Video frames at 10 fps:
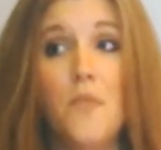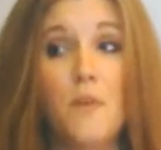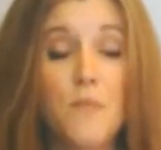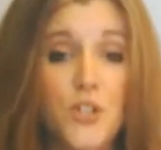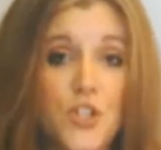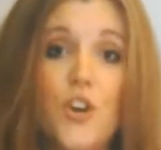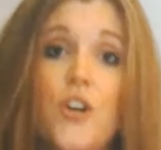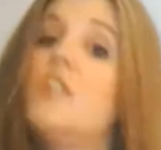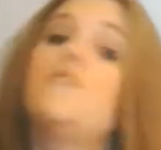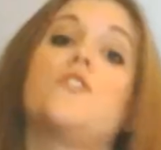the
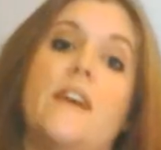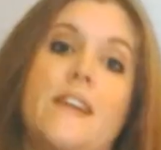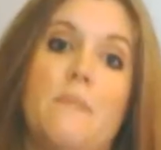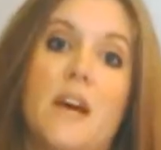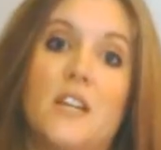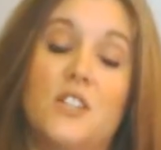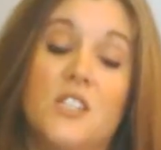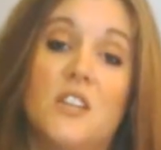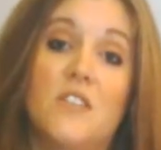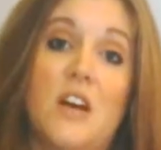majority of training
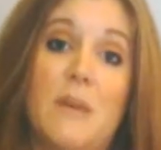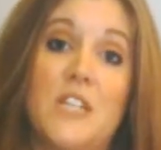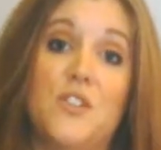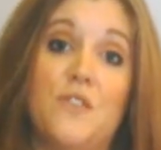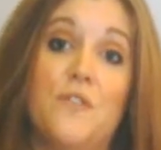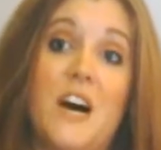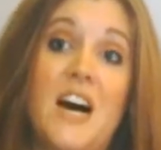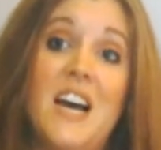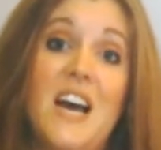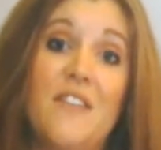packages that have come out so
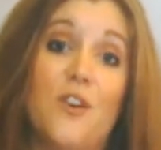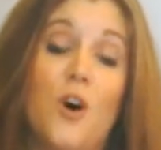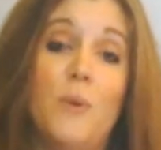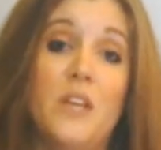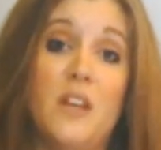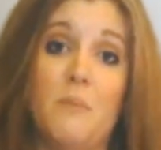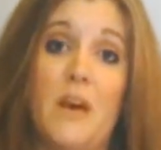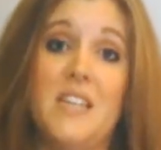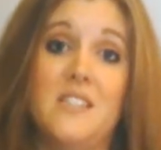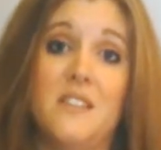far have copied and
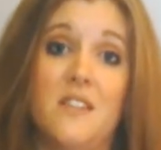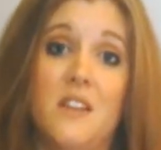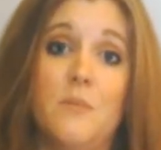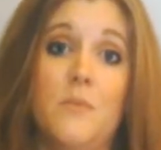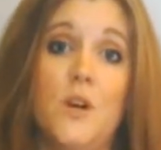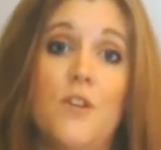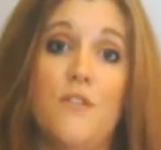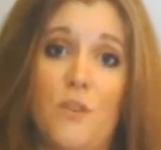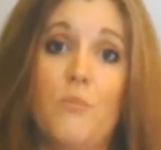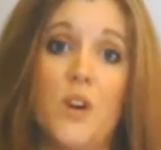pasted them
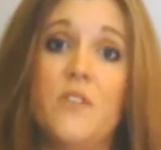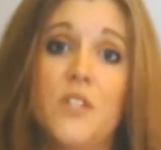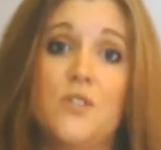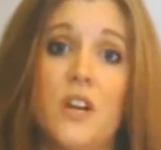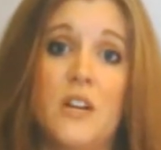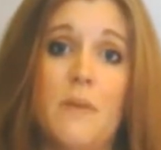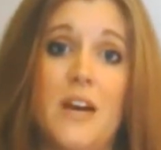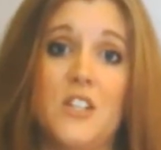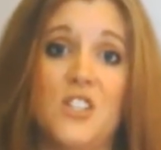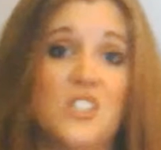from previous training
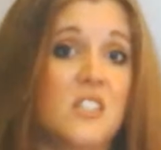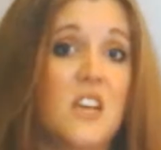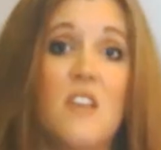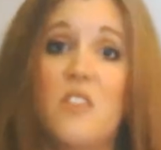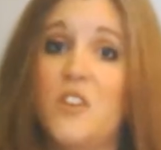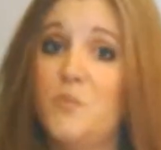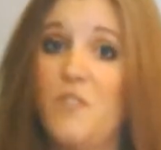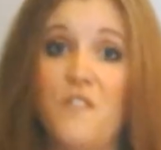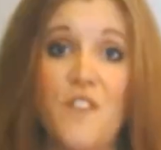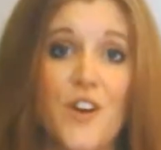packages. There's
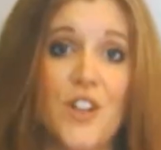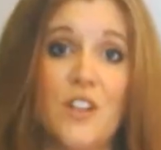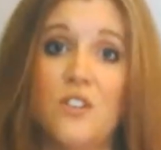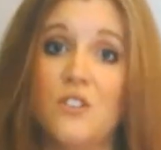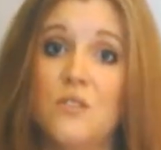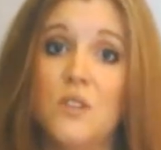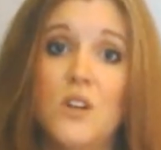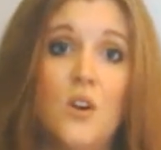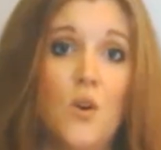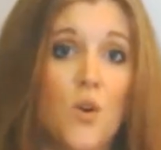been very little,
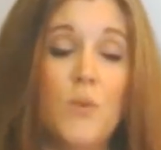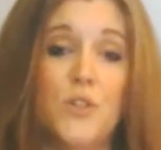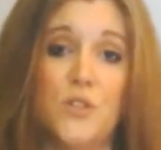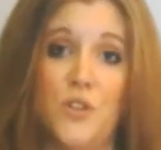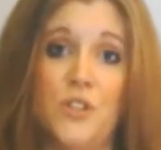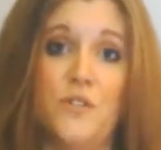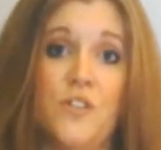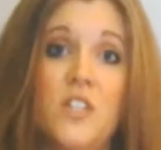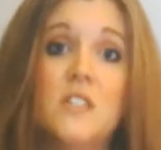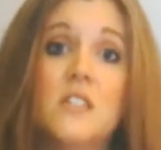almost no
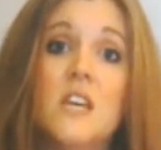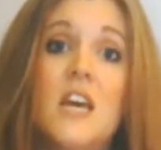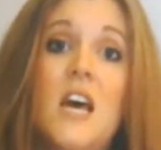difference.